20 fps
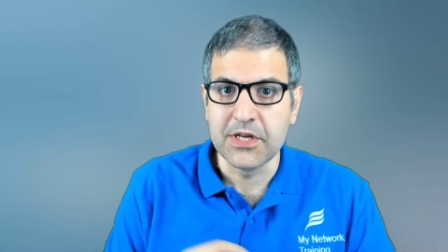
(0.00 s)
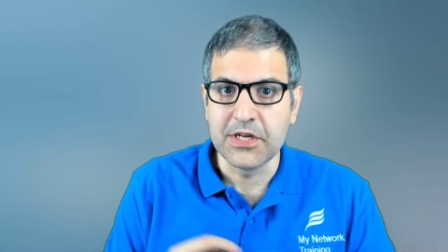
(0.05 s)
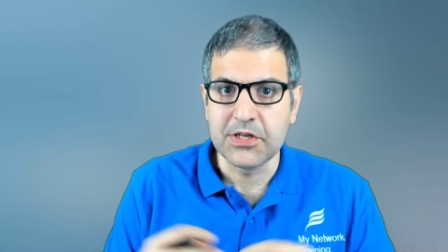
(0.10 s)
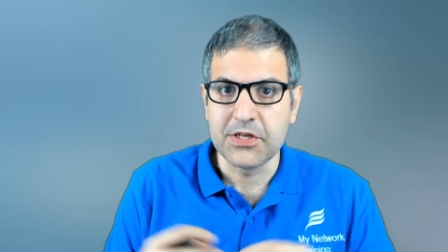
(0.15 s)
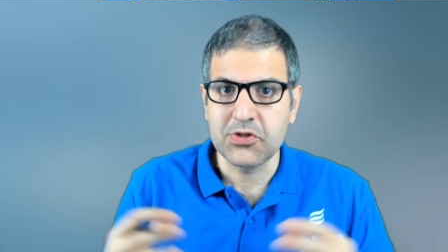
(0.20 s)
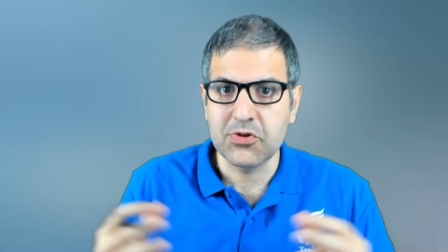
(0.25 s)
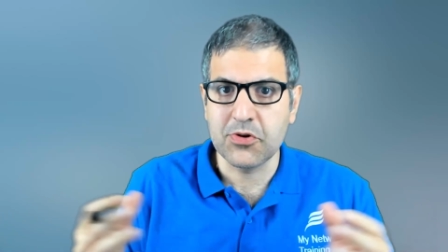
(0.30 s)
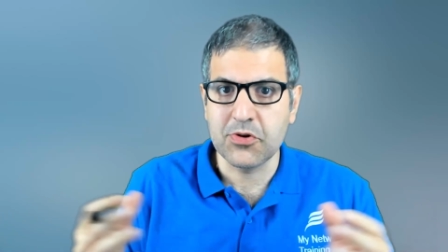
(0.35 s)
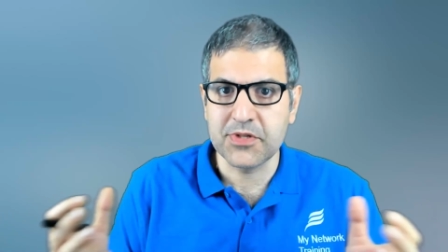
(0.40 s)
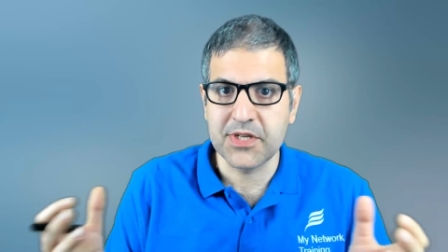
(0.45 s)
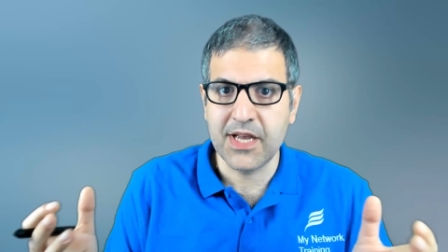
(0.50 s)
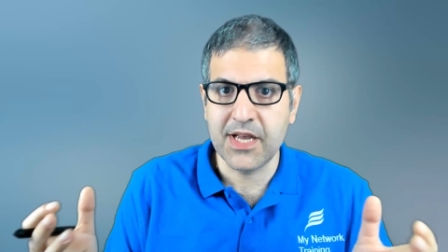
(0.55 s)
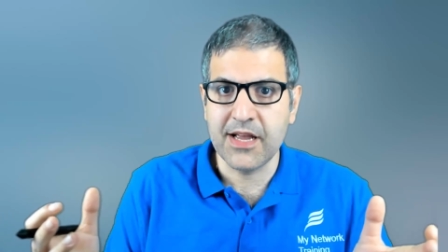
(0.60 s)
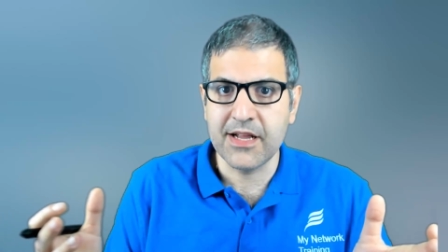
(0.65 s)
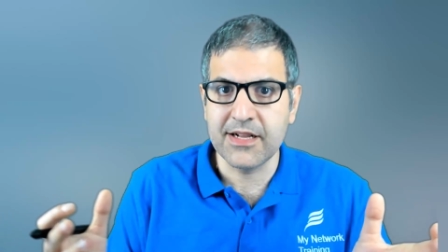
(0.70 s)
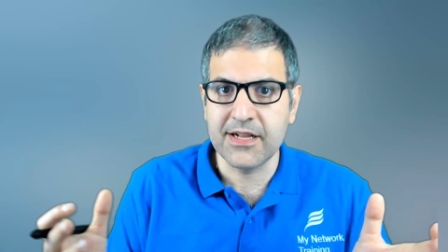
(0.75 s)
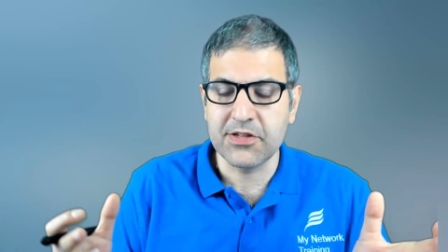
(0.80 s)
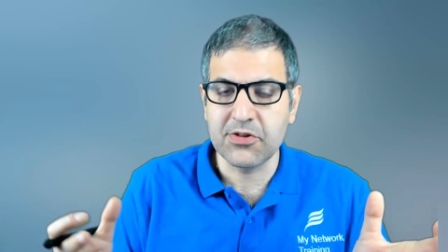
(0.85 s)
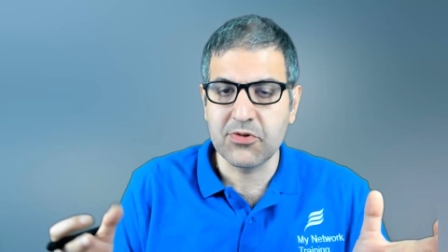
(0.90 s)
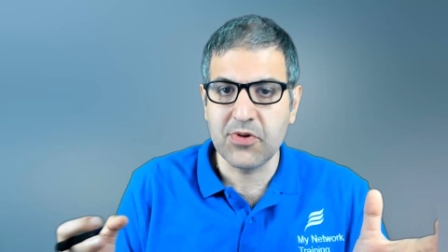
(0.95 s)
So
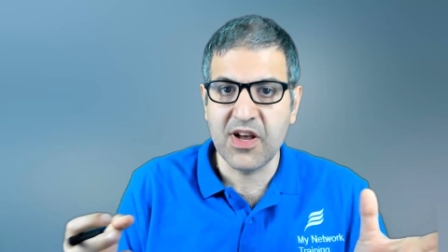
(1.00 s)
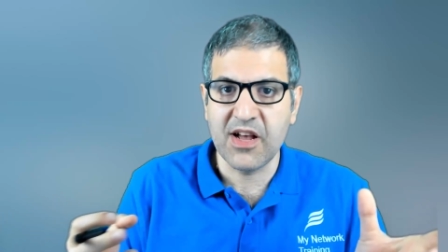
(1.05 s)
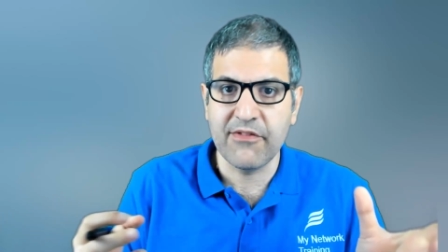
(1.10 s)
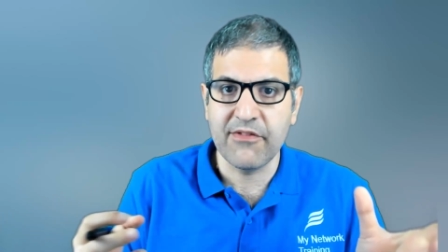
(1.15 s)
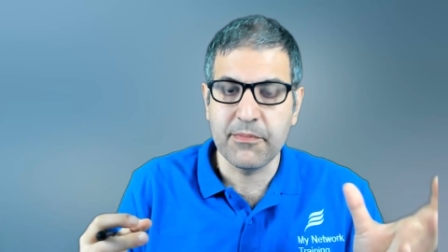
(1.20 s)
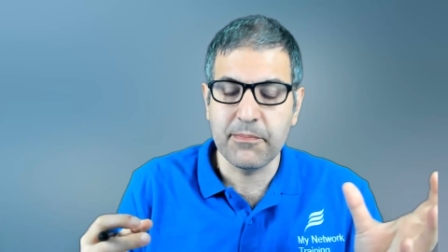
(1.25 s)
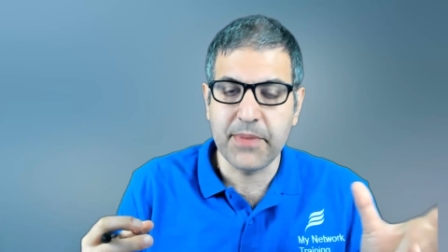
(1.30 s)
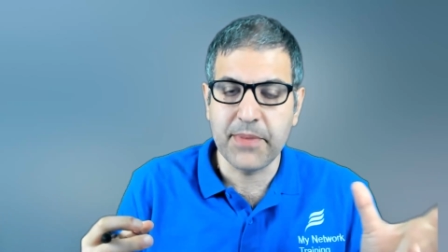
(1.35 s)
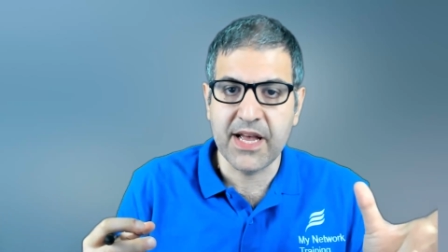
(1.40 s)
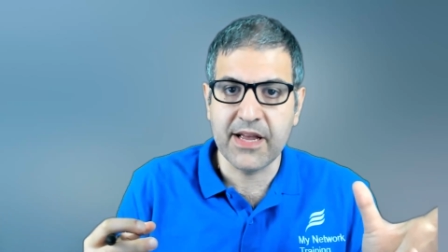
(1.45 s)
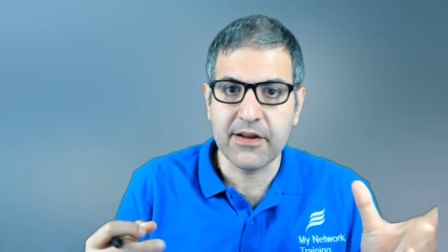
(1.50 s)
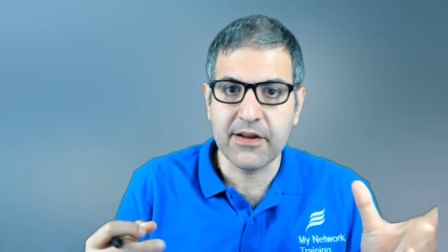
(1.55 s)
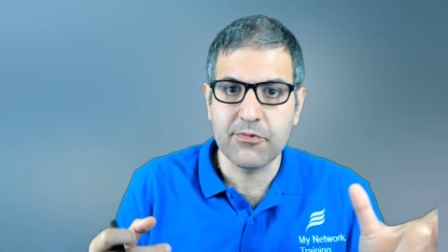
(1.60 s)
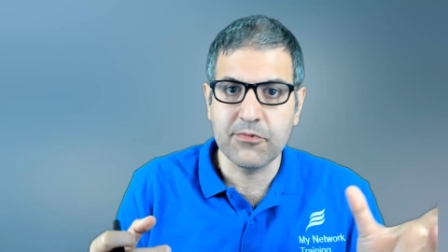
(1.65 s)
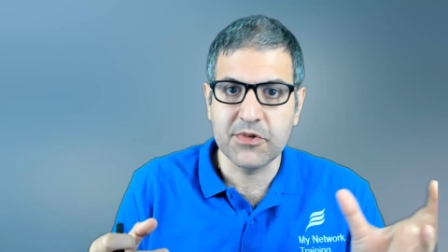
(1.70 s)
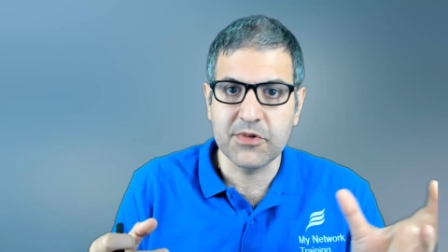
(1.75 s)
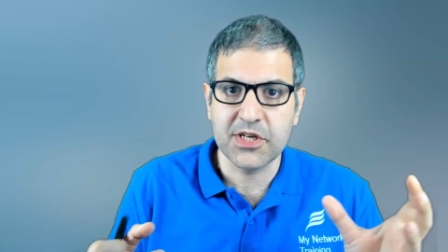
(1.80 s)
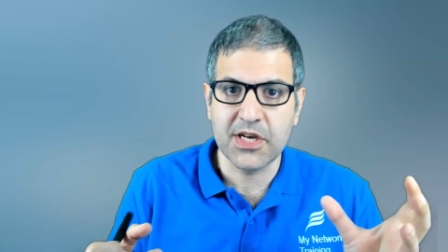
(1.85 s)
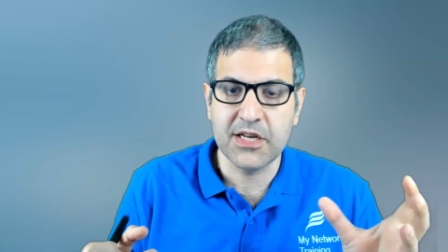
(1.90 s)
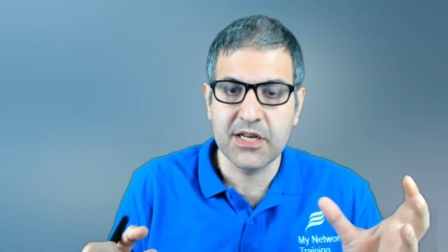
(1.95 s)
saying that you have a bank
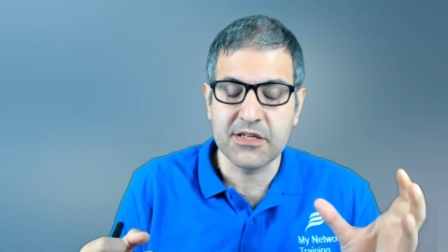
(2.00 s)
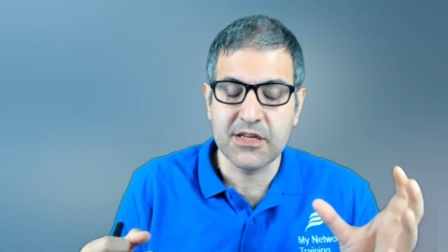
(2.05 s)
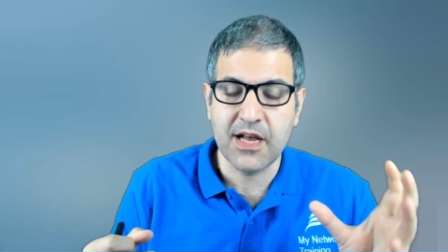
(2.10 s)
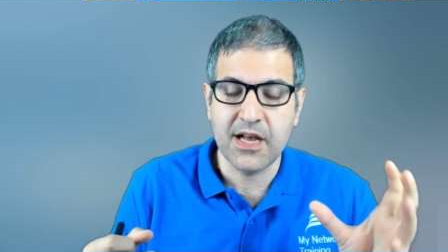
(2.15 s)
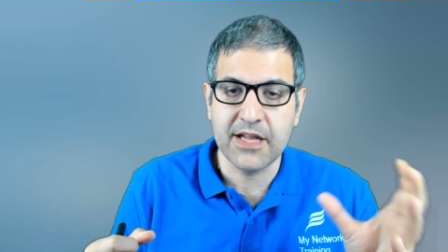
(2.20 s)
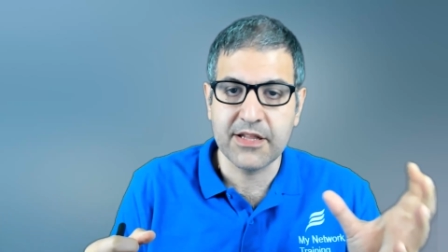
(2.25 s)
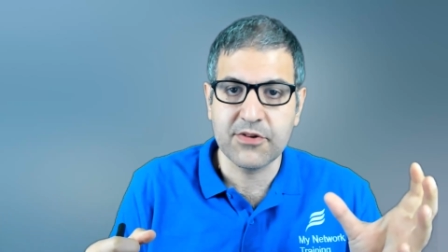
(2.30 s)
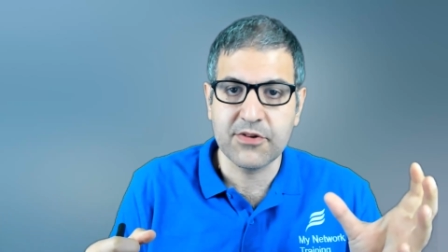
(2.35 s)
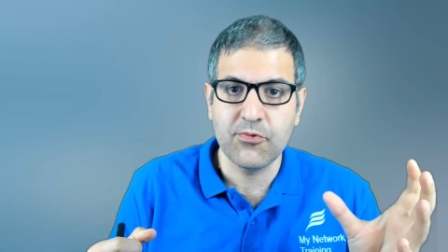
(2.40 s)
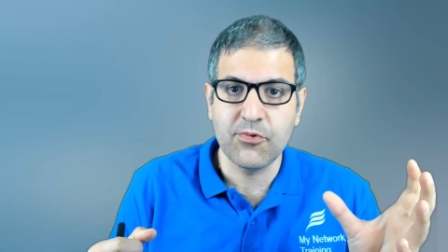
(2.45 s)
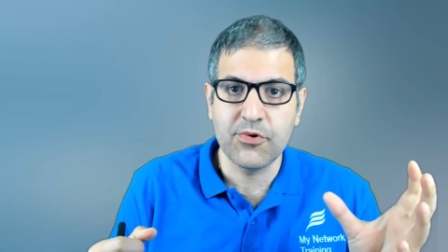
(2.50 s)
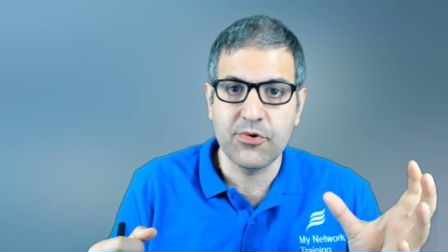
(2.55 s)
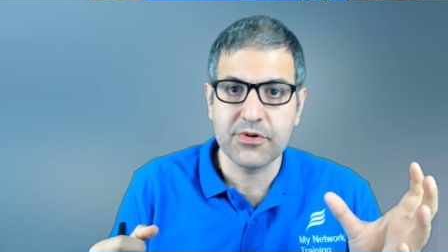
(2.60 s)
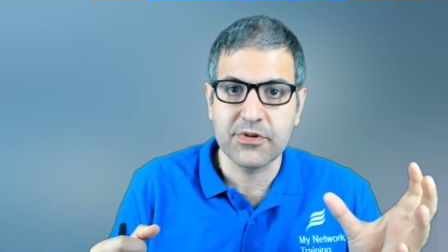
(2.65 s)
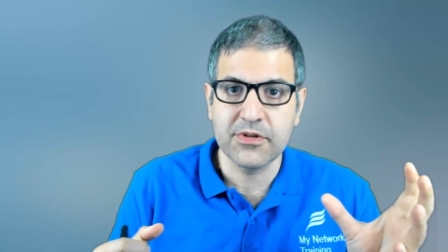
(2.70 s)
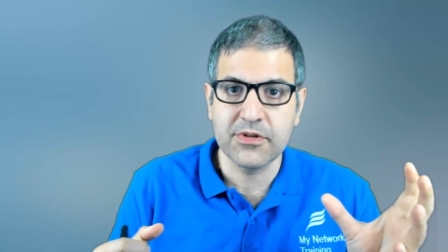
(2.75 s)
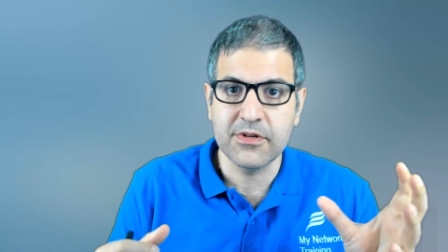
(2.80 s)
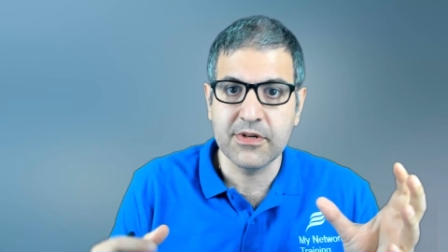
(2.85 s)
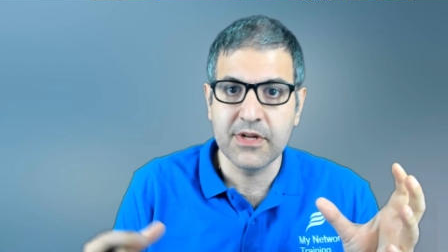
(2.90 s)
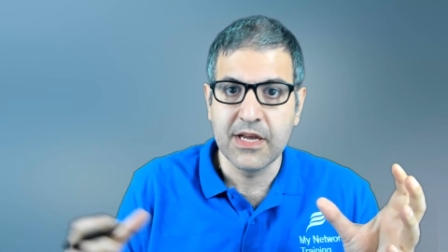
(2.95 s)
which has a
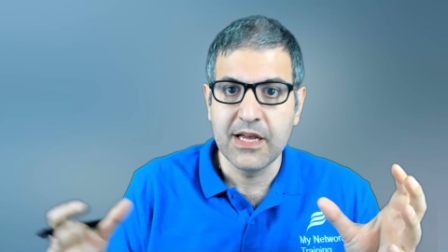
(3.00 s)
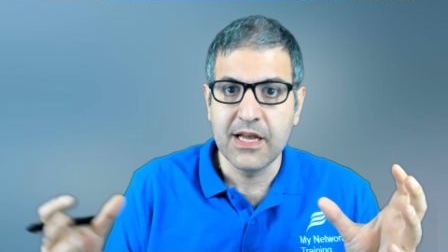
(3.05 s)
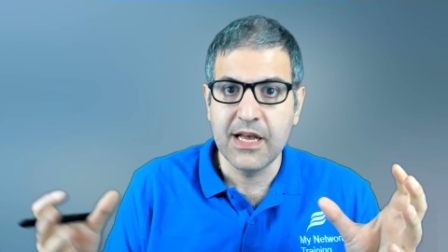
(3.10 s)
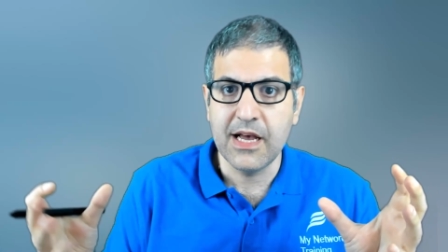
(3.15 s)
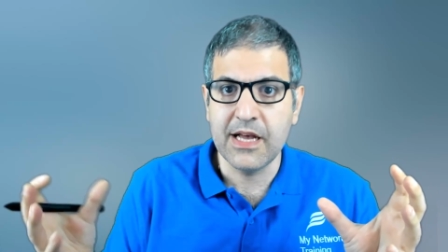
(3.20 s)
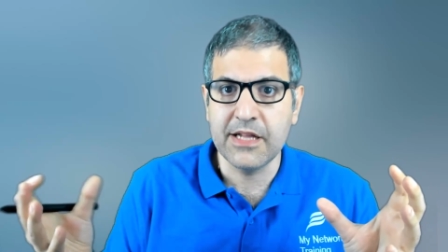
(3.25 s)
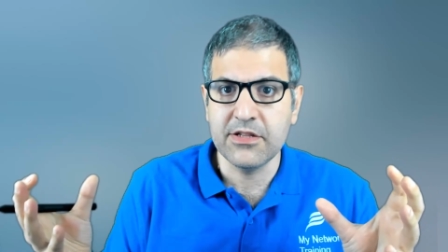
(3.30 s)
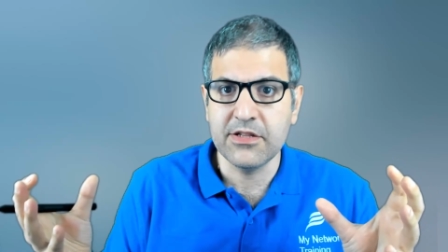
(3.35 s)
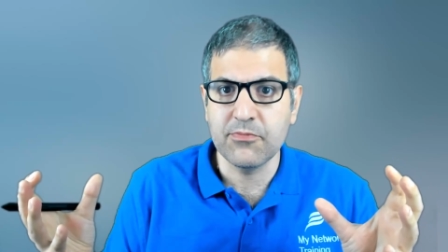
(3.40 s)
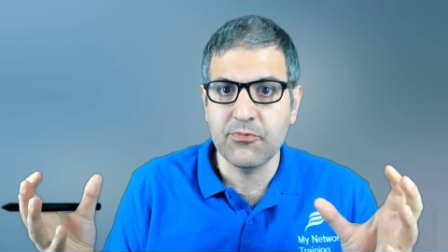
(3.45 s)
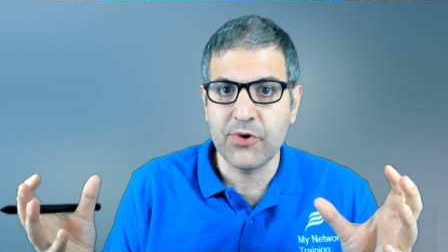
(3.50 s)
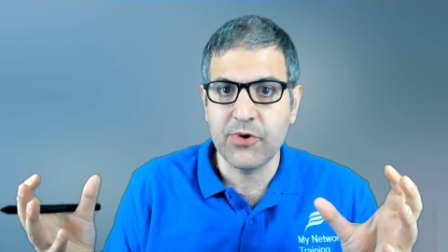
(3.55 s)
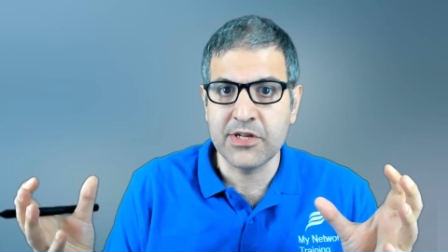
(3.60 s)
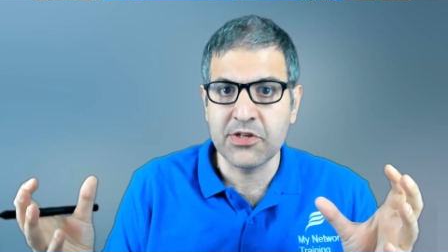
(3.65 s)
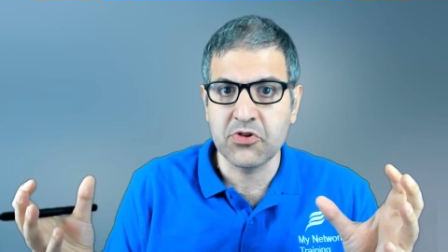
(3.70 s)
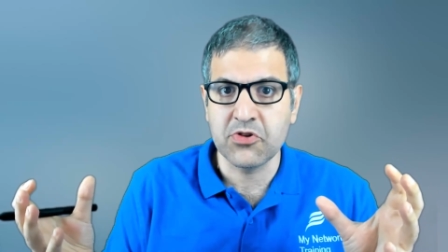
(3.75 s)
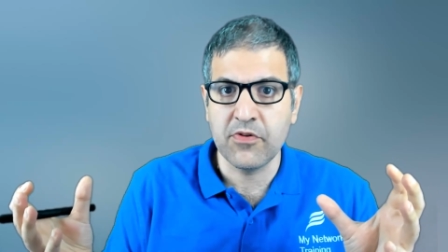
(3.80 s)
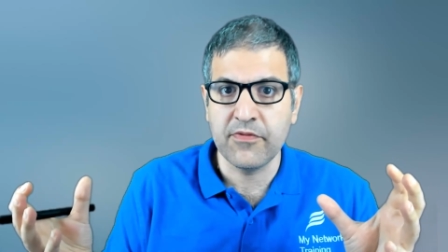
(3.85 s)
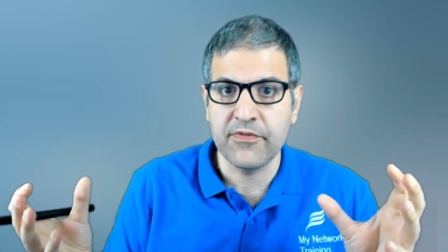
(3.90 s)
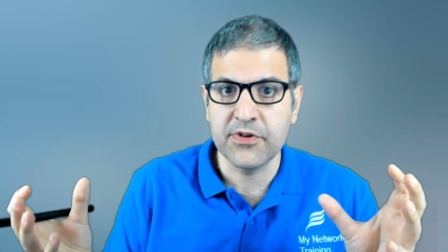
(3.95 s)
headquarter and a
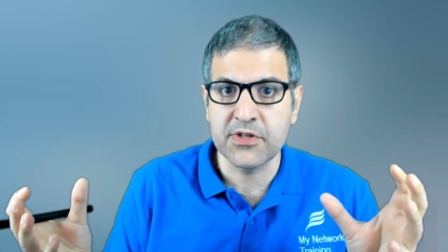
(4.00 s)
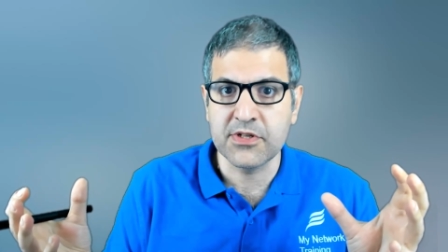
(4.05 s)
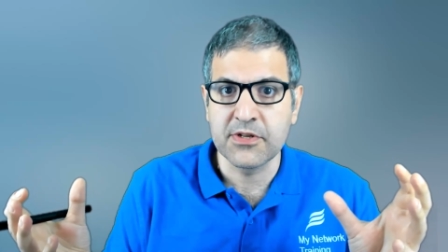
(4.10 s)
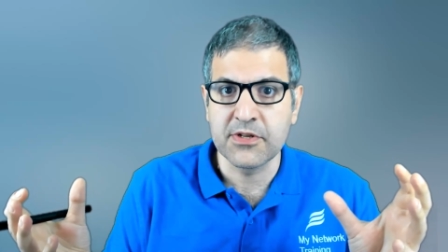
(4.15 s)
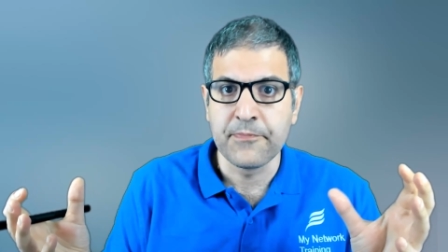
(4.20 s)
branch office